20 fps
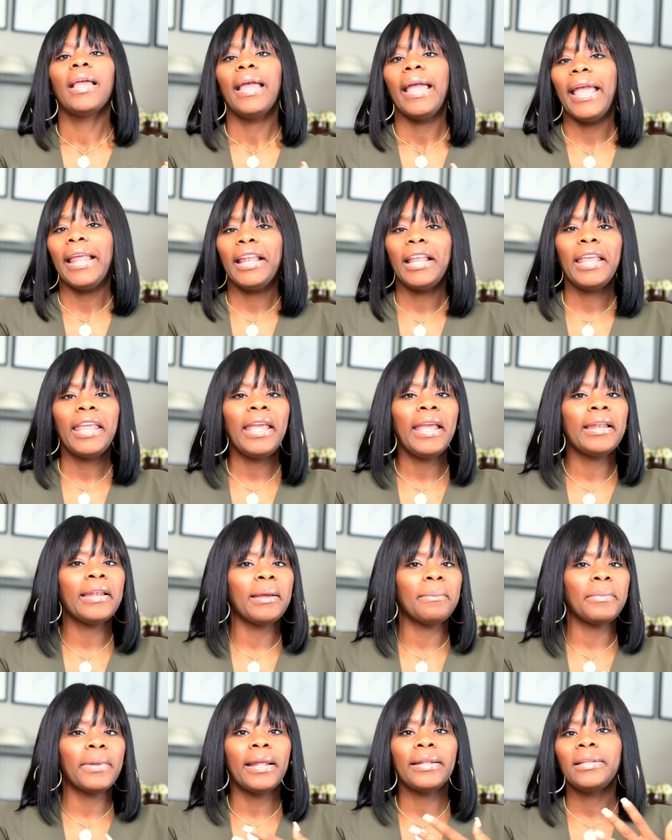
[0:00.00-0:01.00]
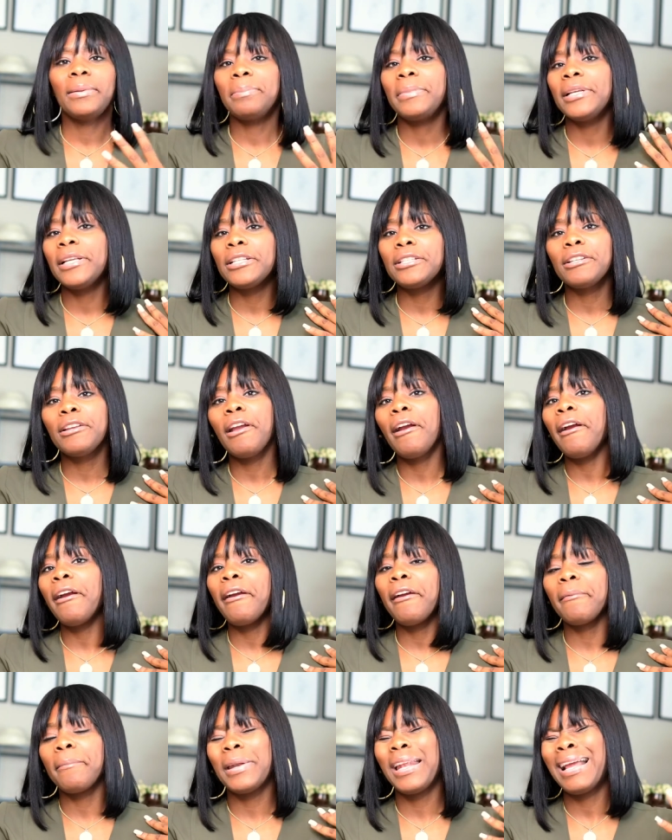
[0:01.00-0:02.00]
And again, I'm not the biggest
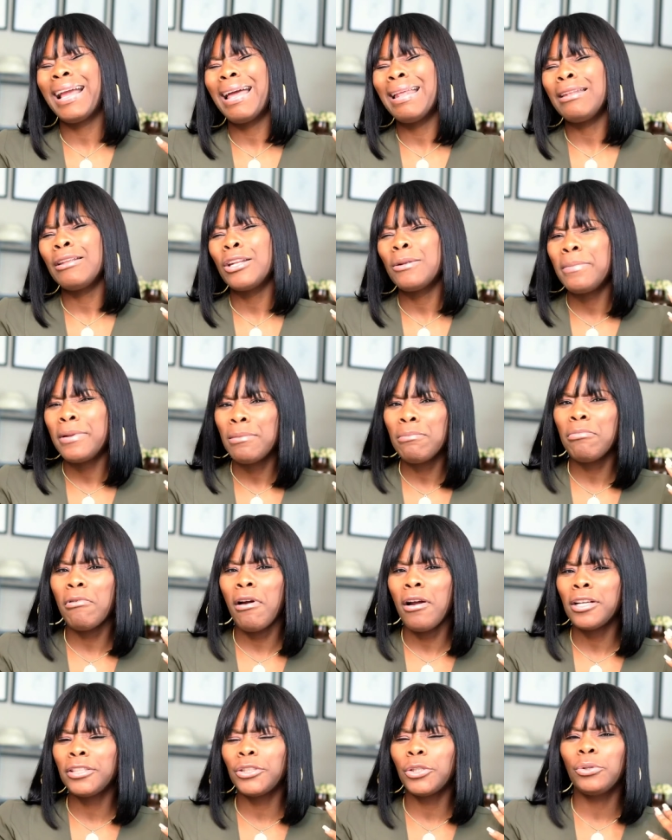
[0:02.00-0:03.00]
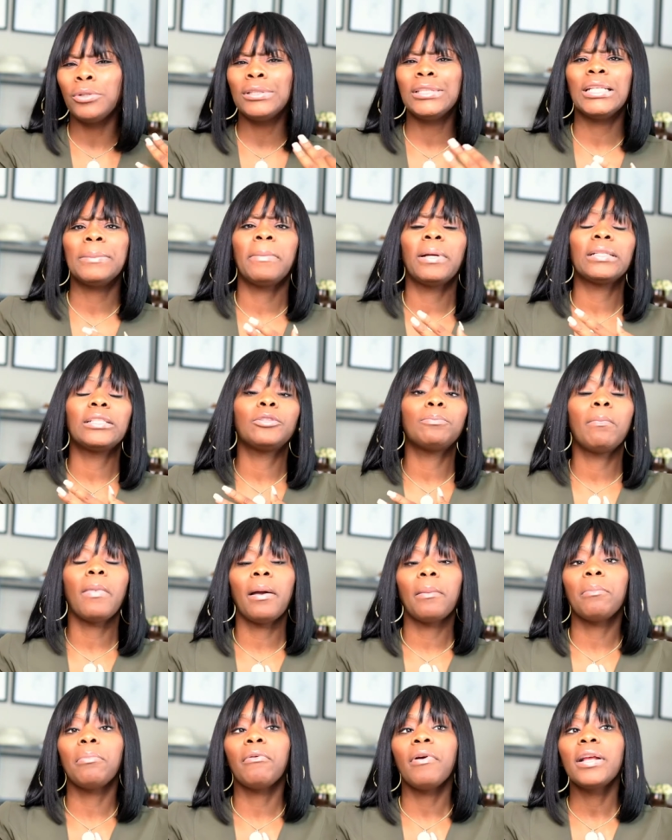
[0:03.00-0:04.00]
girl, but I got a little bit of broad shoulders and my,
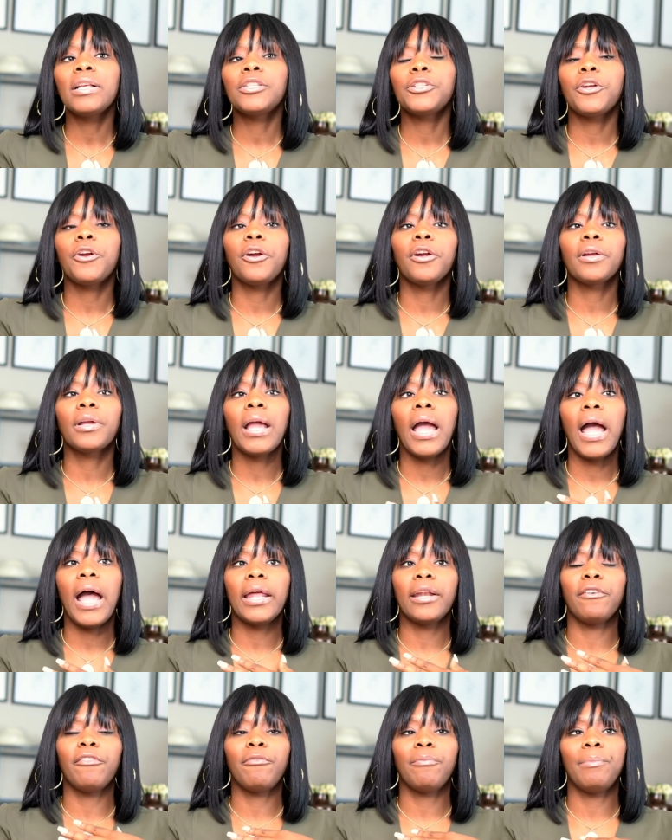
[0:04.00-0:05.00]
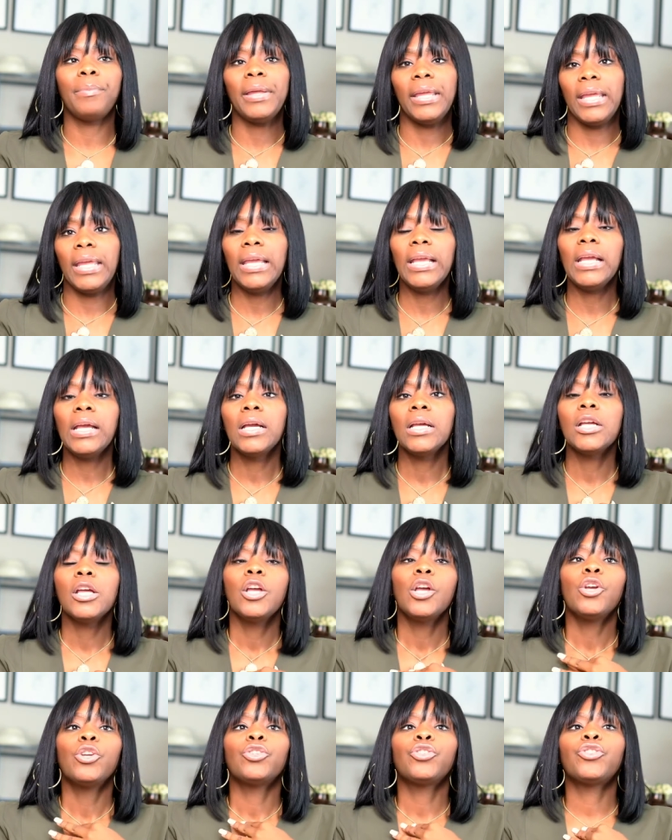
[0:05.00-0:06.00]
my breasts are kind of big.
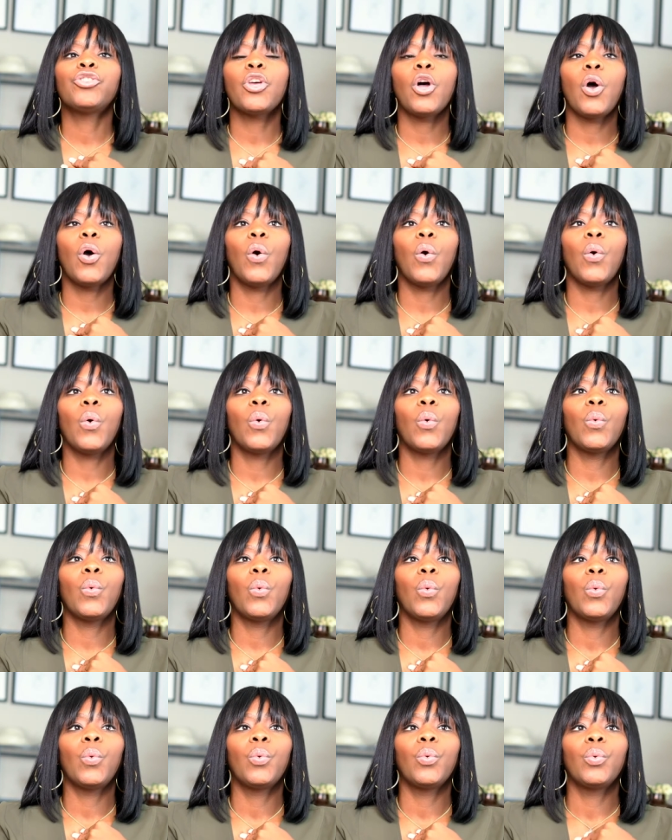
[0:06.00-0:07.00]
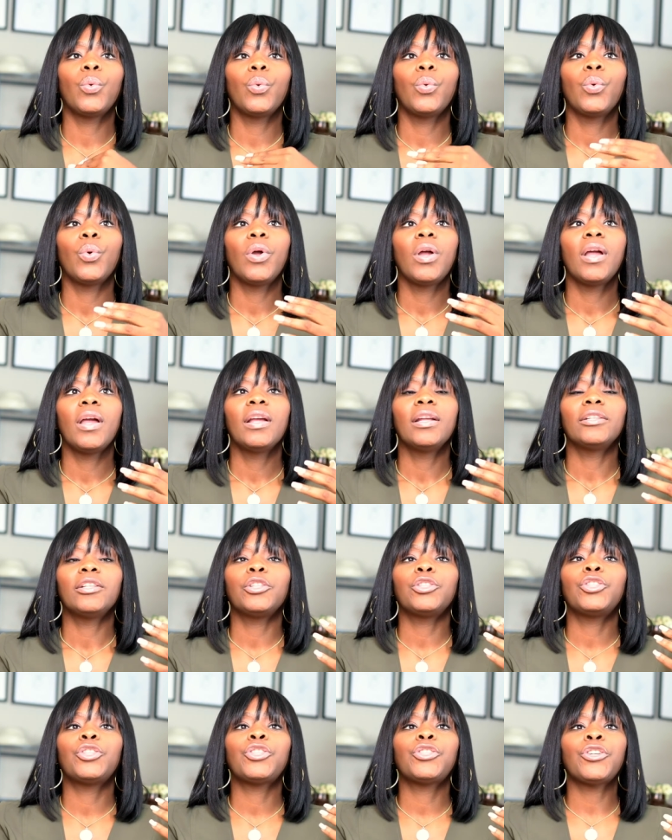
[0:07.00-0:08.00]
So
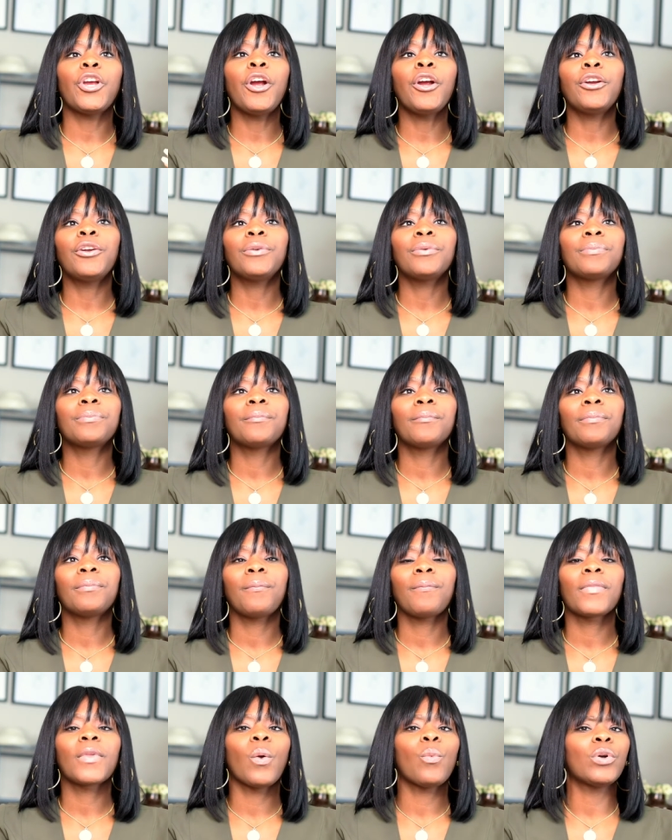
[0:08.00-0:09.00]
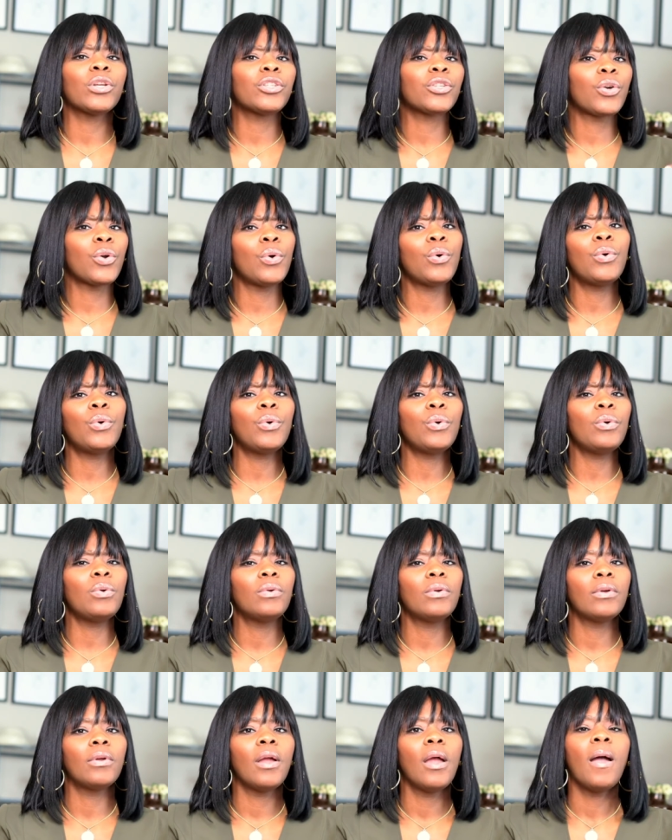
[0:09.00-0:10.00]
the shirt was cool,
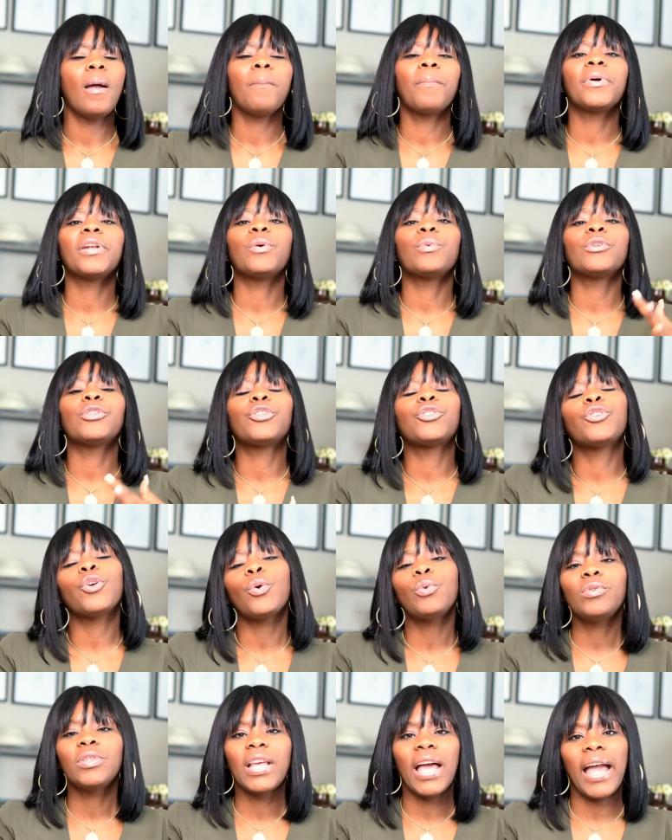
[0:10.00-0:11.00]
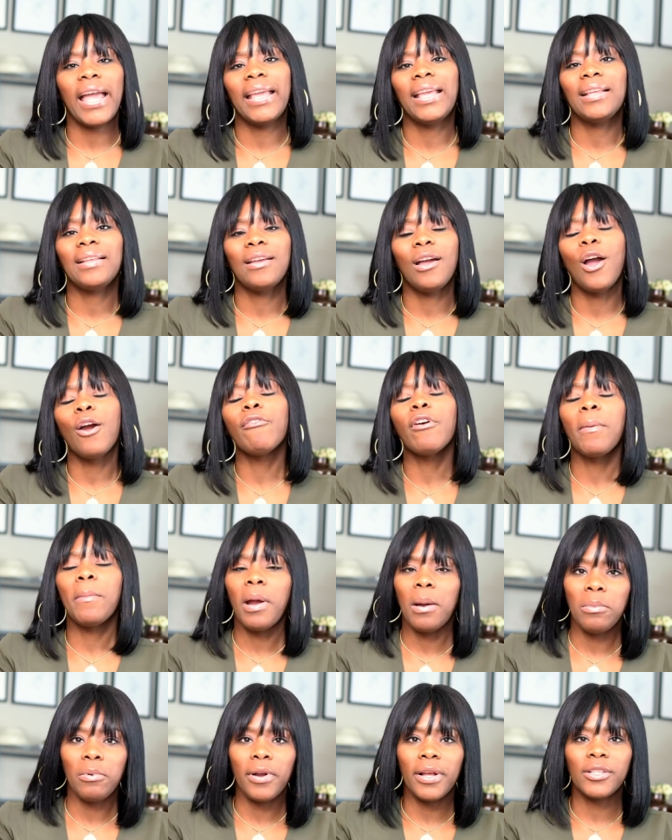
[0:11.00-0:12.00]
but it was so tight around
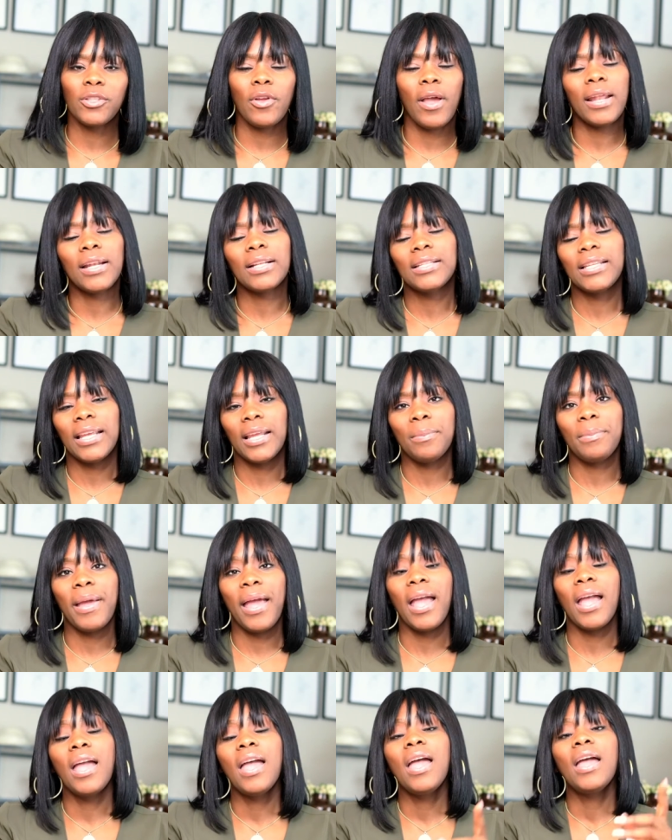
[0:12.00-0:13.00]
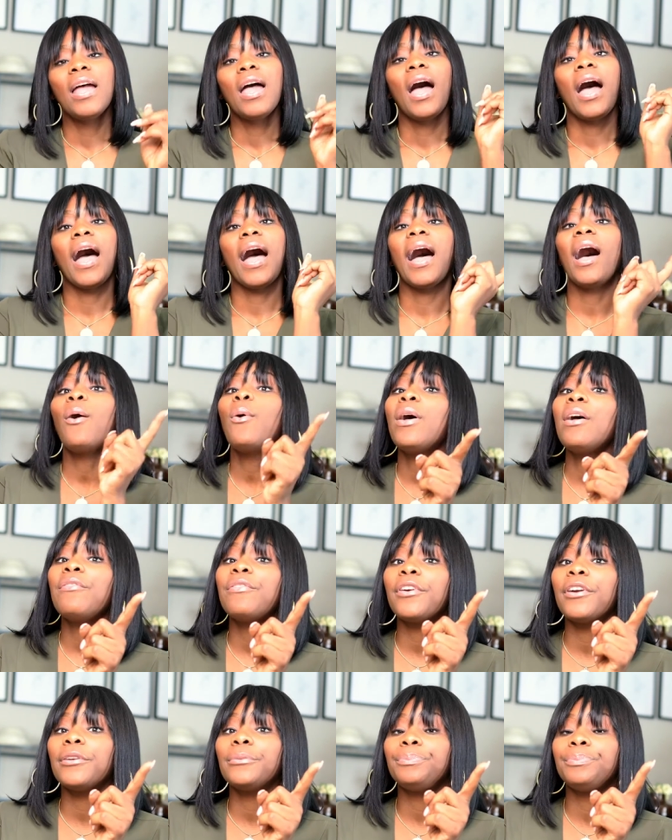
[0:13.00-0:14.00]
my breast. So I had to take it back.
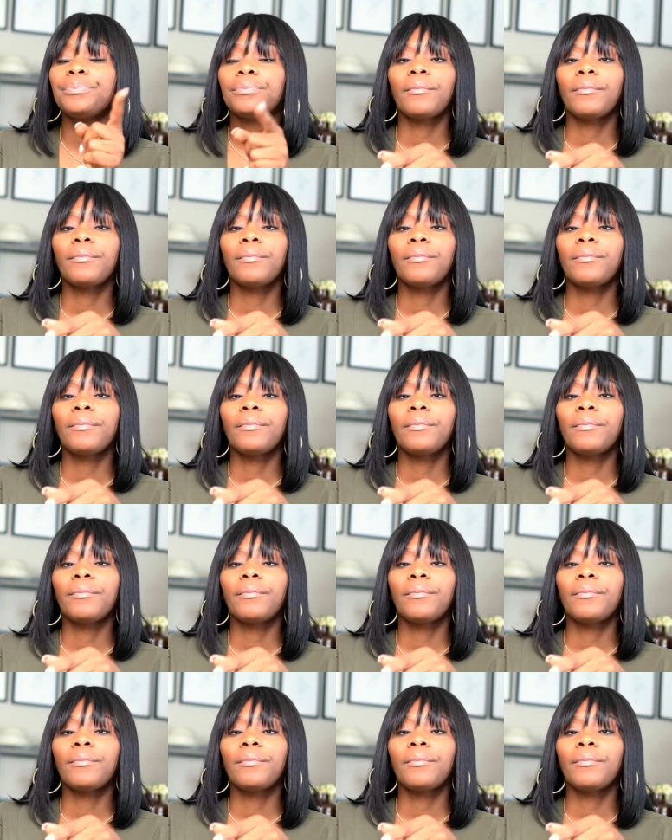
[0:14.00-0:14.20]
However,